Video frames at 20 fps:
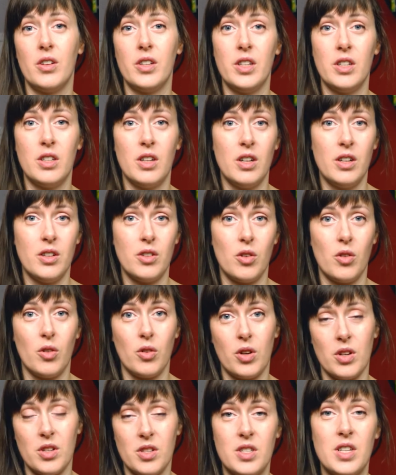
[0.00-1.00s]
in a
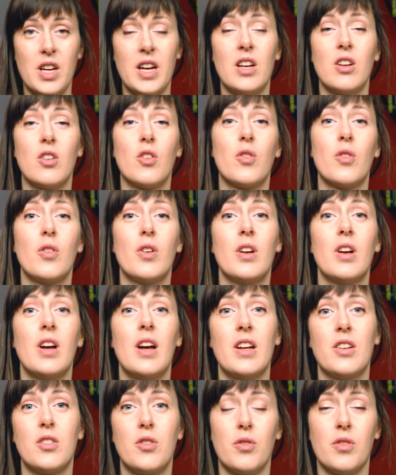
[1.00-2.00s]
little container
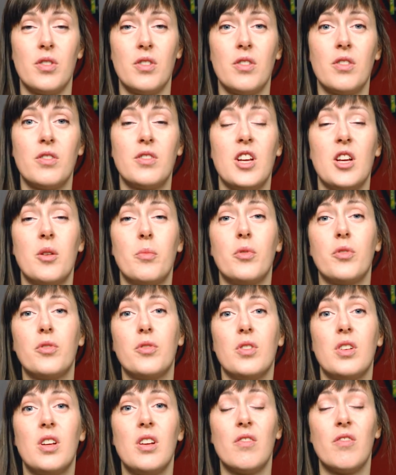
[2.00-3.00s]
at your dinner table
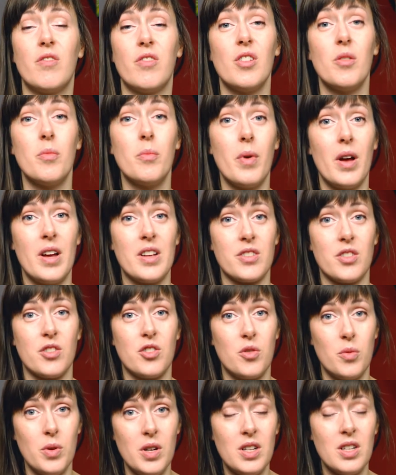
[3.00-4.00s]
to give him as a
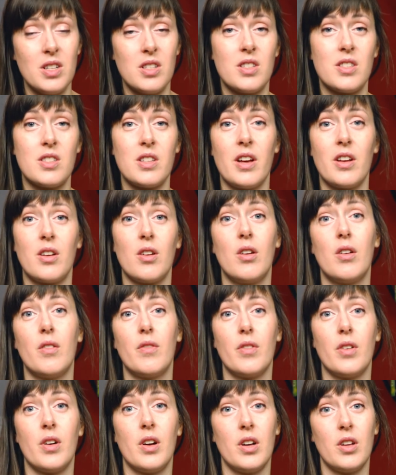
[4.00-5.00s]
treat instead
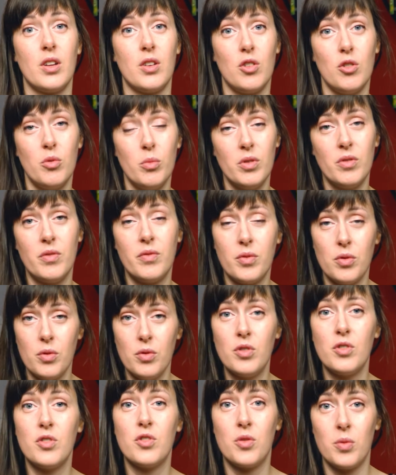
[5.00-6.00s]
of a human
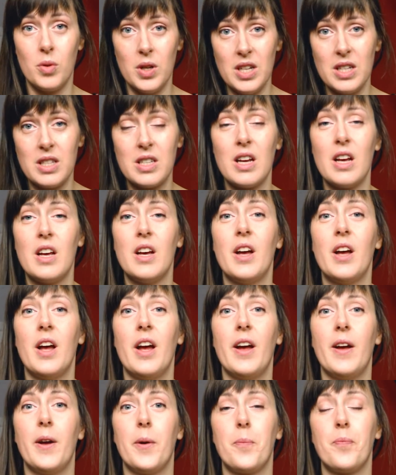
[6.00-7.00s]
food treat.
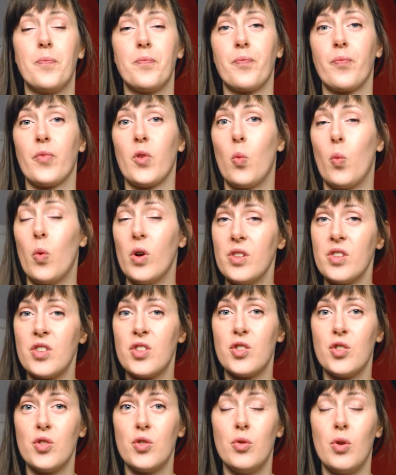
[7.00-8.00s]
And
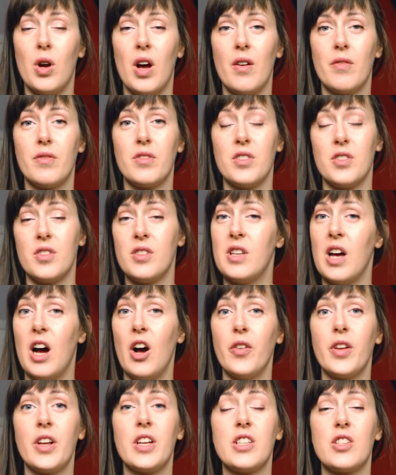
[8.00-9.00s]
once you have this
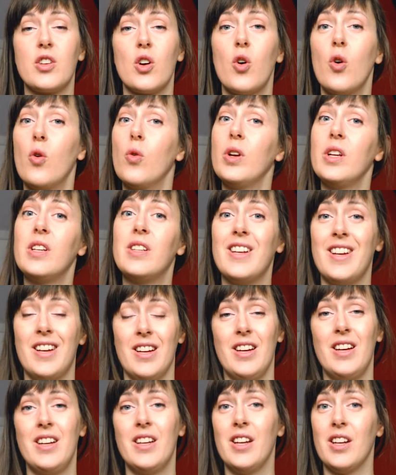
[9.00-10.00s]
down, that he's only
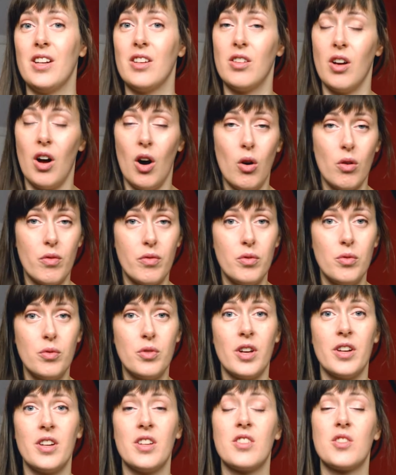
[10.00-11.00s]
eating dog
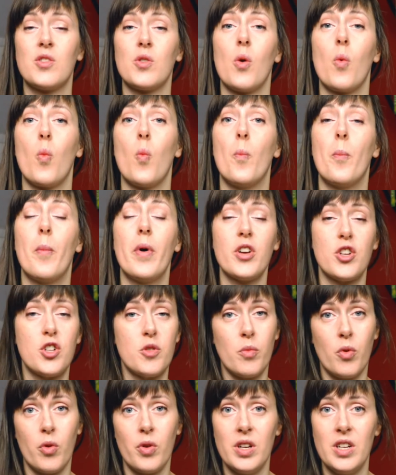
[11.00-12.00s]
food, then it's
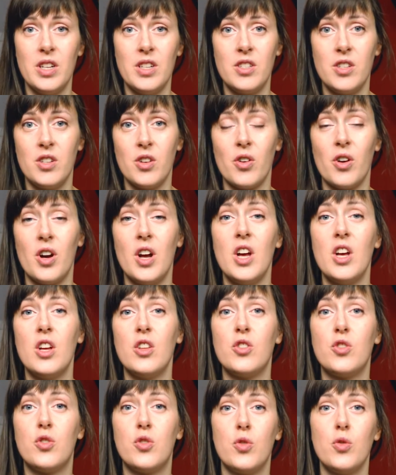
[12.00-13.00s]
much more easier
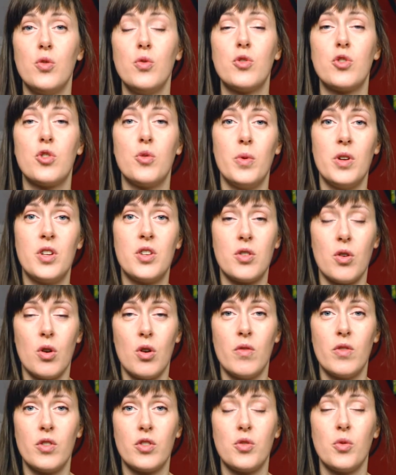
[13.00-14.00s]
to switch
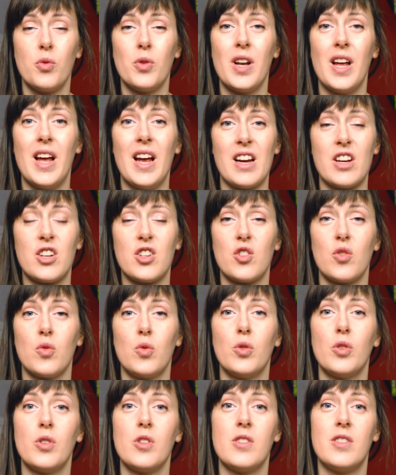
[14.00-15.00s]
over to an
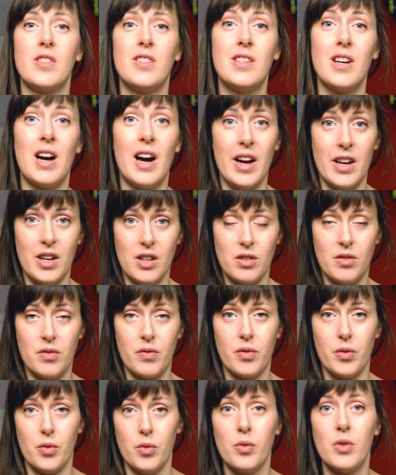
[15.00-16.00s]
actual diet
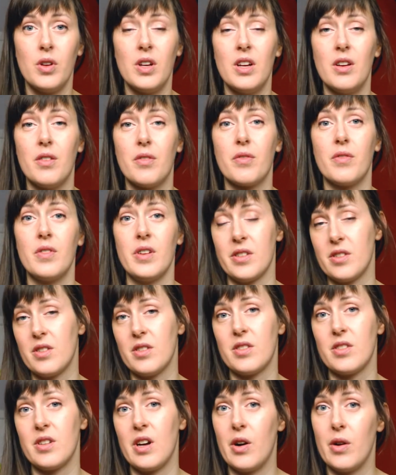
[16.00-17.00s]
food if
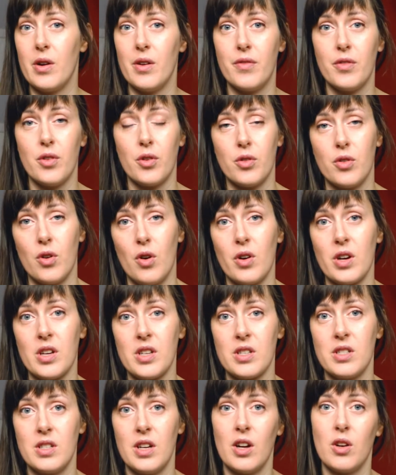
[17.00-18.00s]
necessary, if your dog
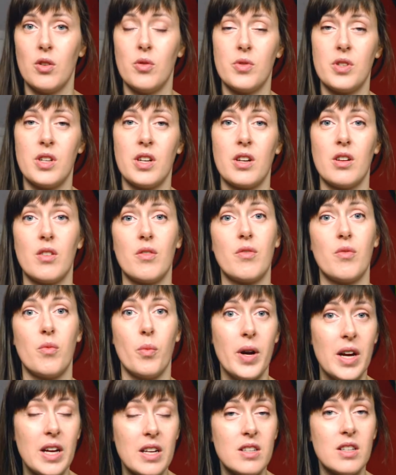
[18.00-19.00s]
is not losing enough
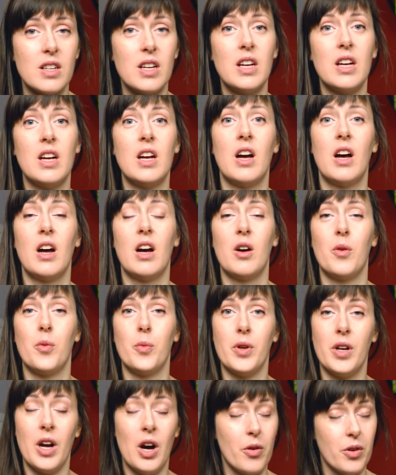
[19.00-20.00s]
weight
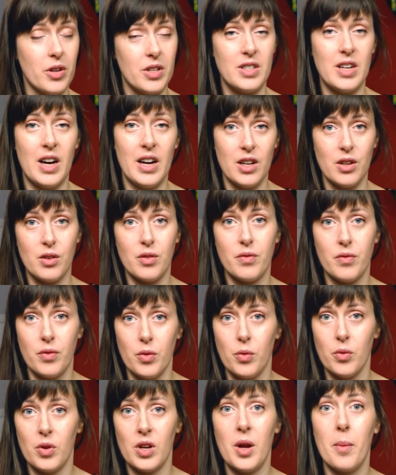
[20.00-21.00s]
without a diet
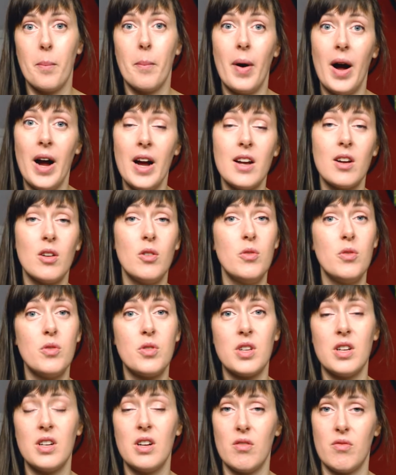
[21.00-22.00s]
food. He might
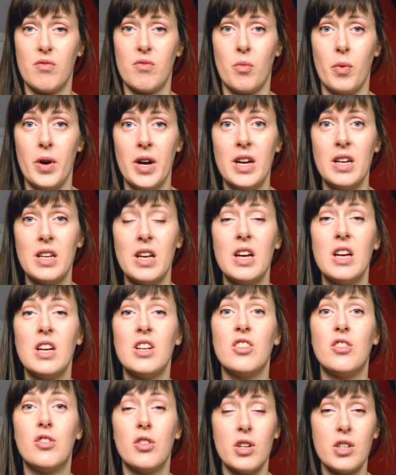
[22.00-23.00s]
lose enough weight
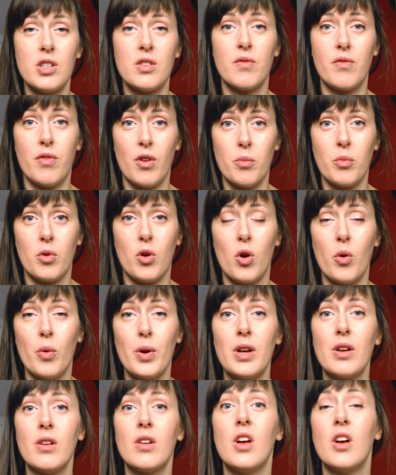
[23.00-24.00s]
just from
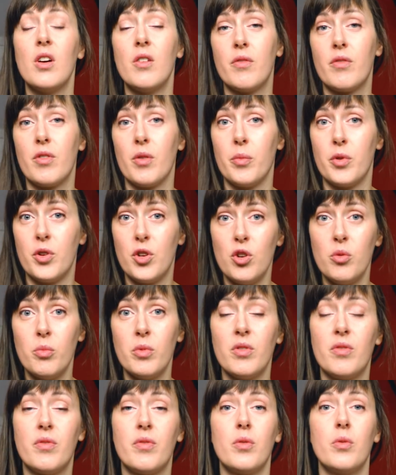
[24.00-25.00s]
going from
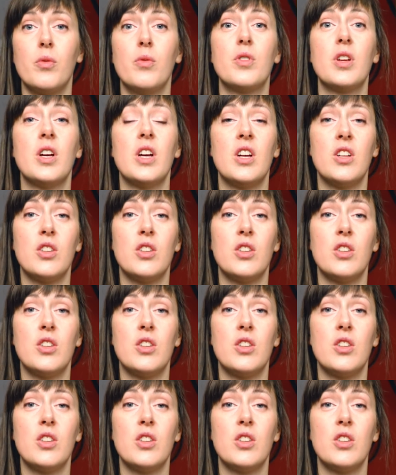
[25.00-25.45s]
human food